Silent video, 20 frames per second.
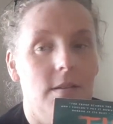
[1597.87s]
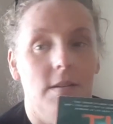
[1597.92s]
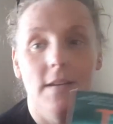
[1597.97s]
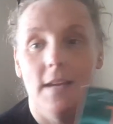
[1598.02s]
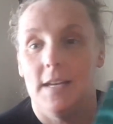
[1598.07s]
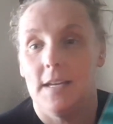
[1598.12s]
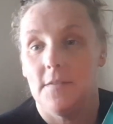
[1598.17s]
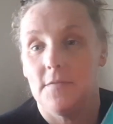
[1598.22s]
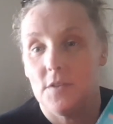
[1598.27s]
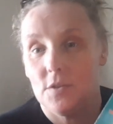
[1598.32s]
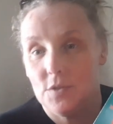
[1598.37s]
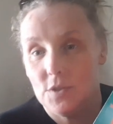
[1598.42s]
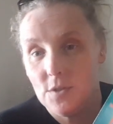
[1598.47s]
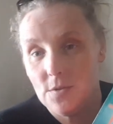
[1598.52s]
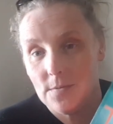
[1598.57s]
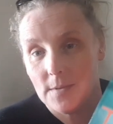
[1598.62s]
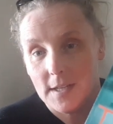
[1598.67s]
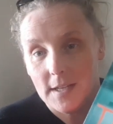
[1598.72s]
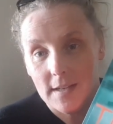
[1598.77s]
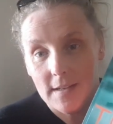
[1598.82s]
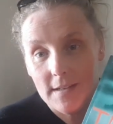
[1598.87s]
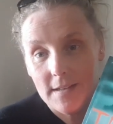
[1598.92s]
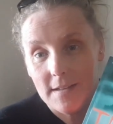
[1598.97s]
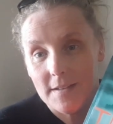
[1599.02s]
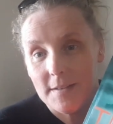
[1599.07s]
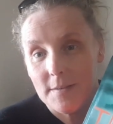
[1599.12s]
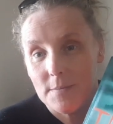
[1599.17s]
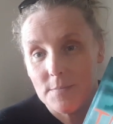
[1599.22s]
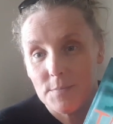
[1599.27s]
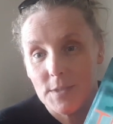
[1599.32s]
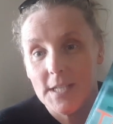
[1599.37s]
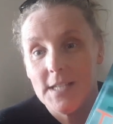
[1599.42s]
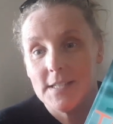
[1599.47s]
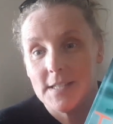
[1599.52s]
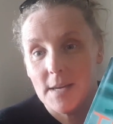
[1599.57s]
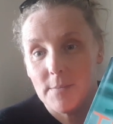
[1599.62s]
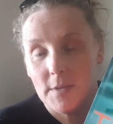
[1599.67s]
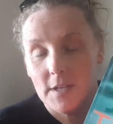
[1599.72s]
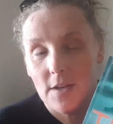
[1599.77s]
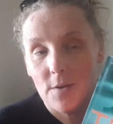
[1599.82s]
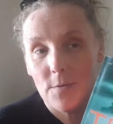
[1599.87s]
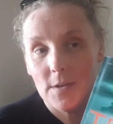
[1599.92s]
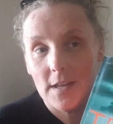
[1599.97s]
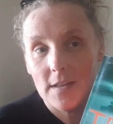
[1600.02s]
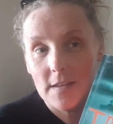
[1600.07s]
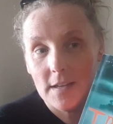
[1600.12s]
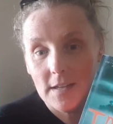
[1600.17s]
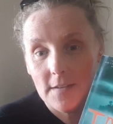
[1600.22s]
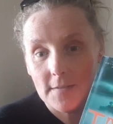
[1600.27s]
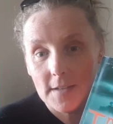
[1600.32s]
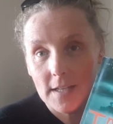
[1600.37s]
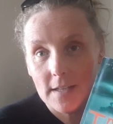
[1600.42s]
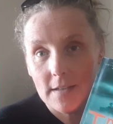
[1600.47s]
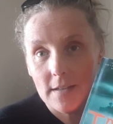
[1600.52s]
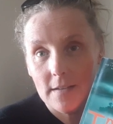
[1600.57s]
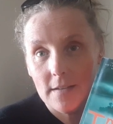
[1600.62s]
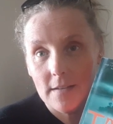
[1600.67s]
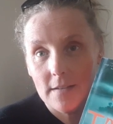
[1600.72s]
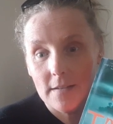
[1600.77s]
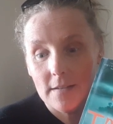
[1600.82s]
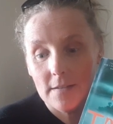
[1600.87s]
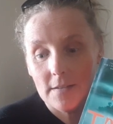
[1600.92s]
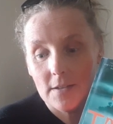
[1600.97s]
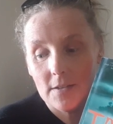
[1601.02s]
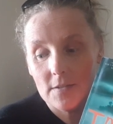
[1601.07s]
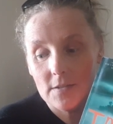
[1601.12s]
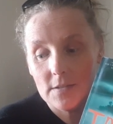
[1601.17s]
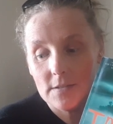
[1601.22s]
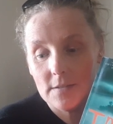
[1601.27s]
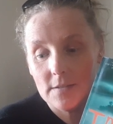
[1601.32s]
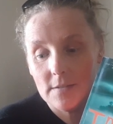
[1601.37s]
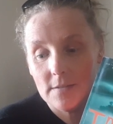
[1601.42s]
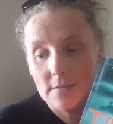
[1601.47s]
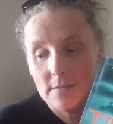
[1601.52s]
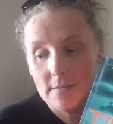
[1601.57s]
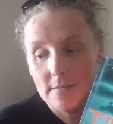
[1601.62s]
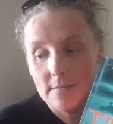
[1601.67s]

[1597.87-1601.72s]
if you do read it, please let me know what you think of it. Because,